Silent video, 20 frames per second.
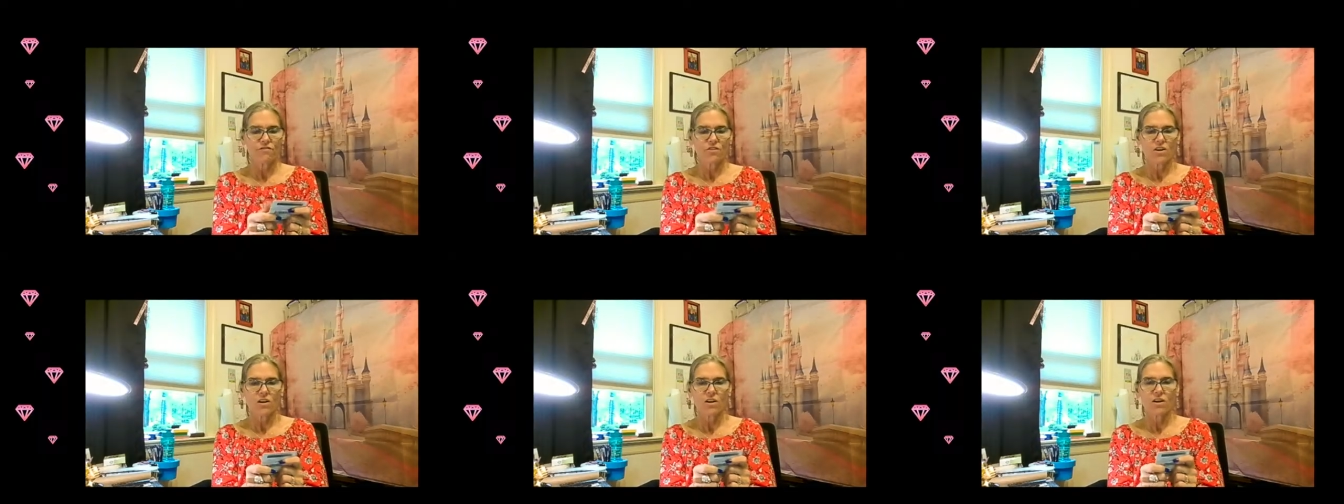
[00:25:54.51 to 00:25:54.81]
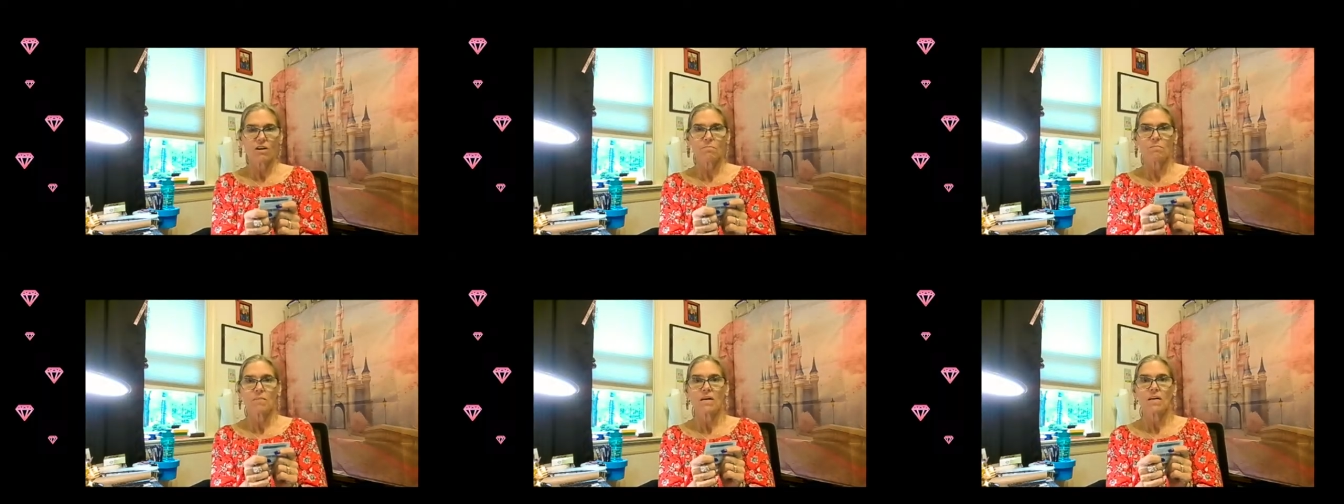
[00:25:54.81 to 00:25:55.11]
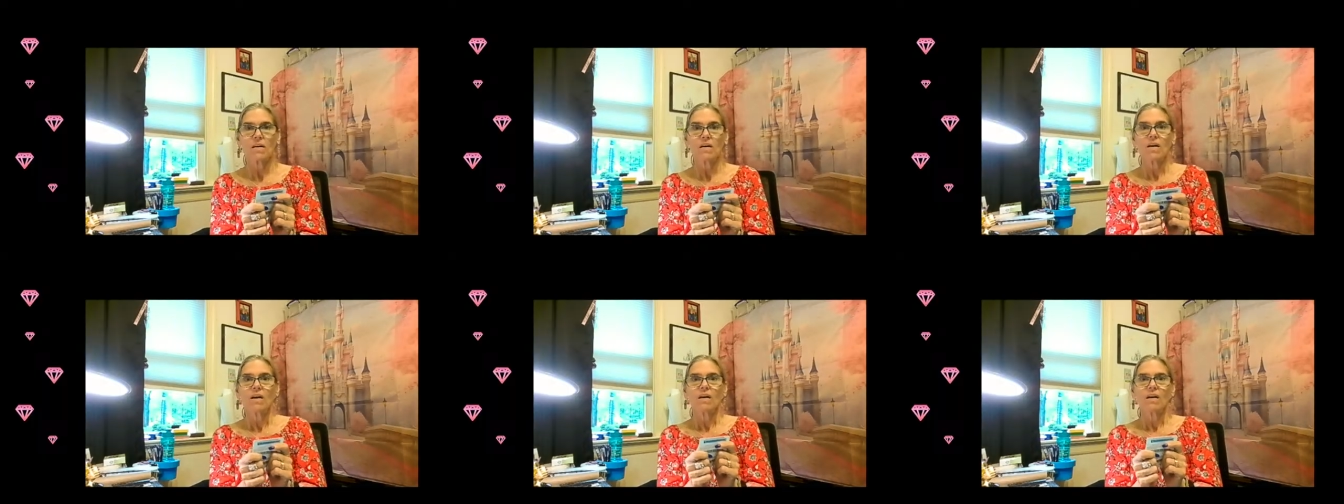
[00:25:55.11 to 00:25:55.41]
from
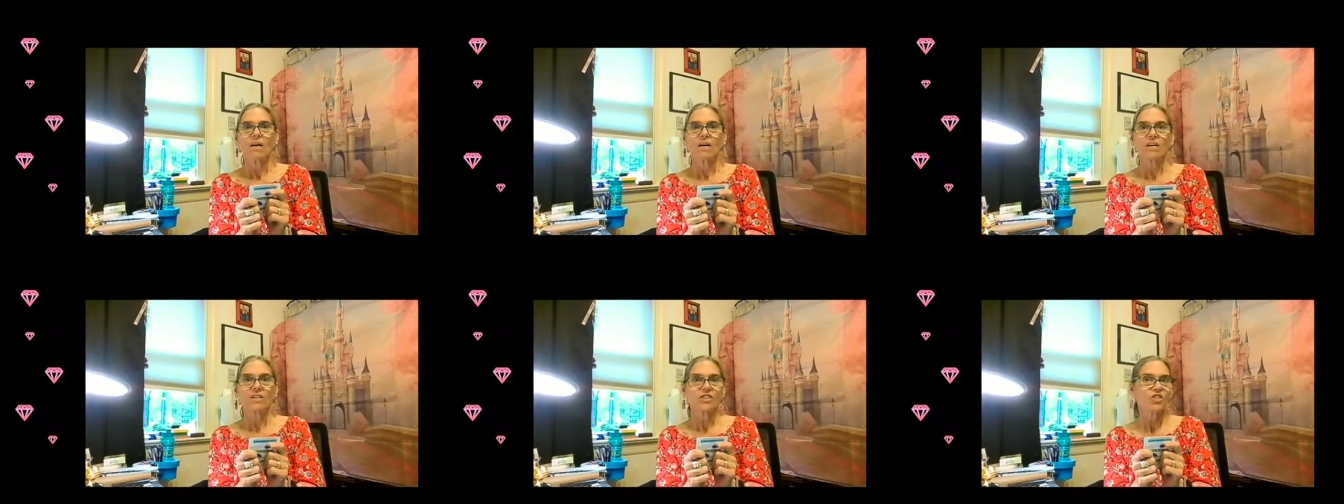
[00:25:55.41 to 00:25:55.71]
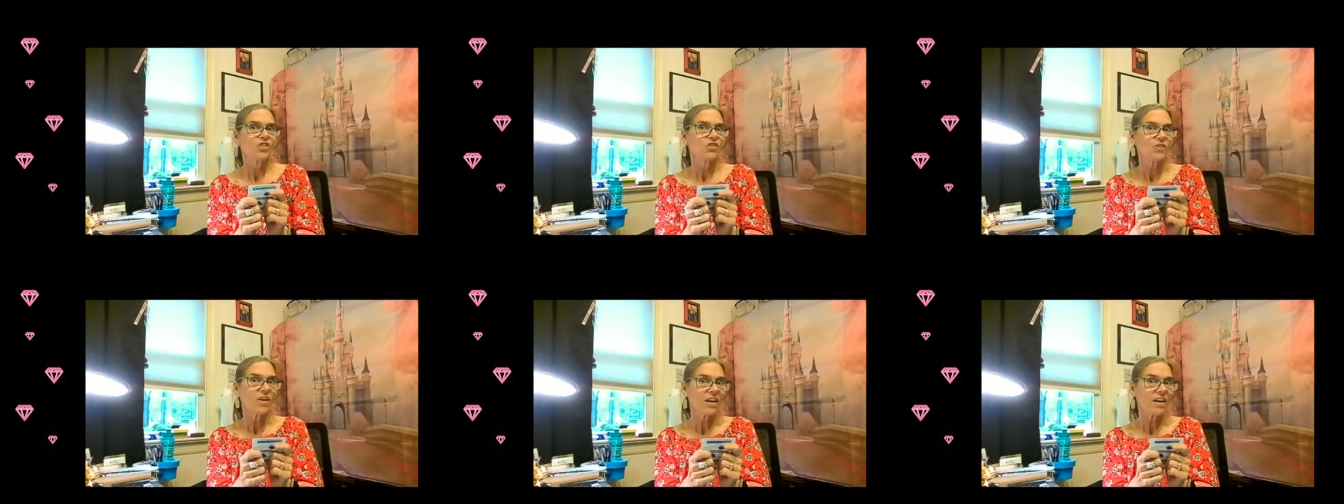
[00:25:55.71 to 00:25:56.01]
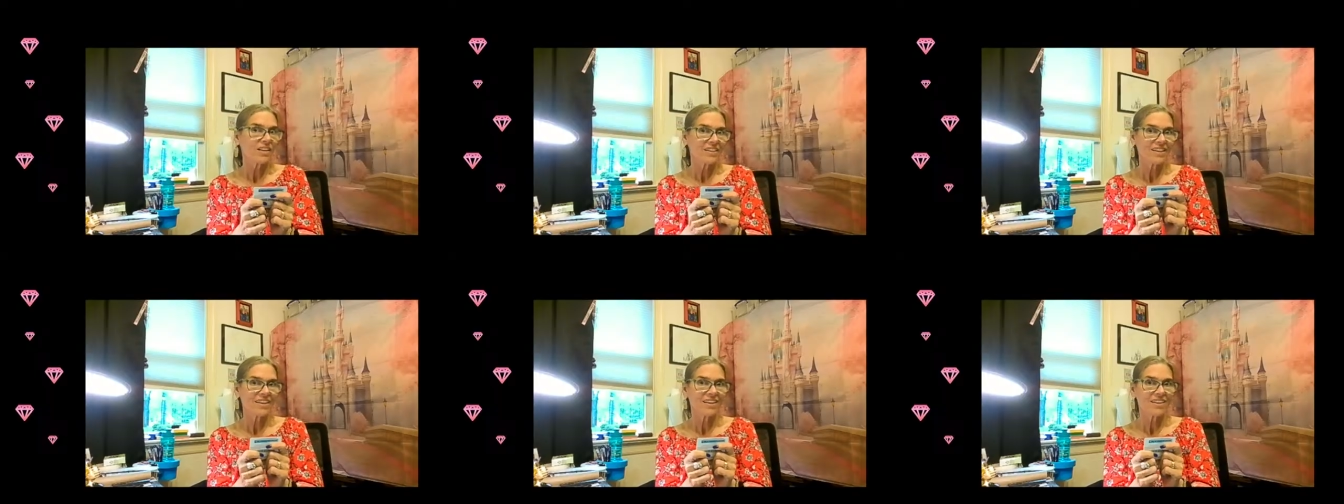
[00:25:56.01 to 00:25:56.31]

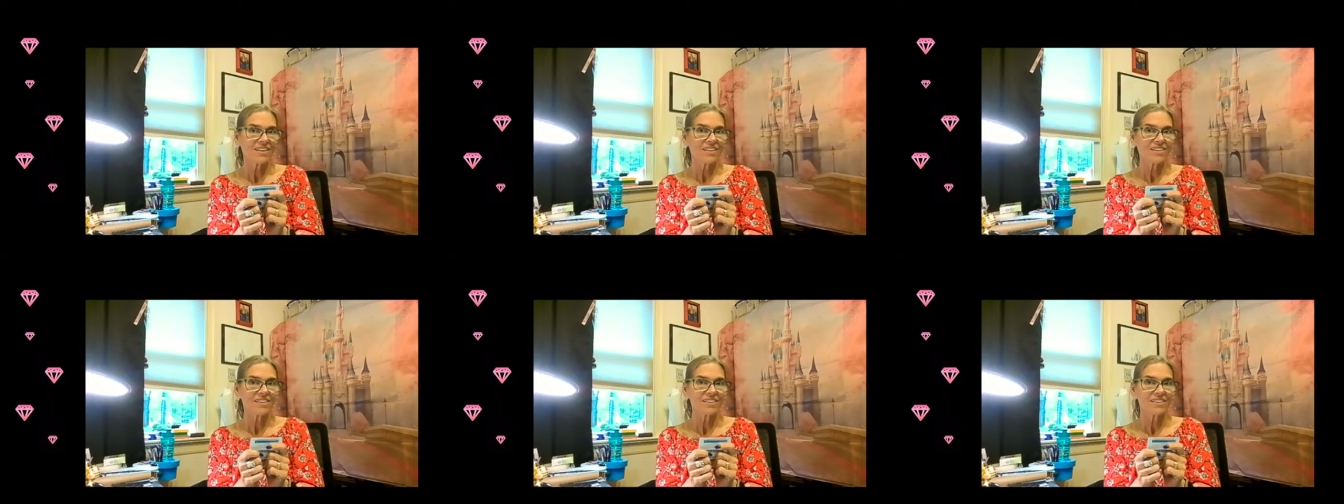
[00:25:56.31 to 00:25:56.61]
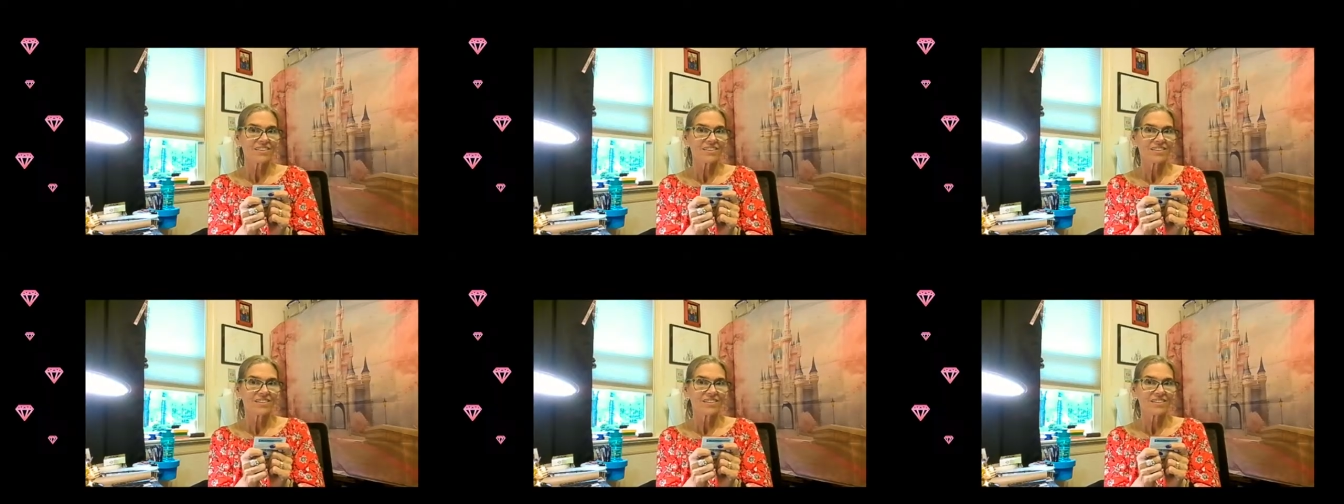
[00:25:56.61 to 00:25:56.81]
Australia,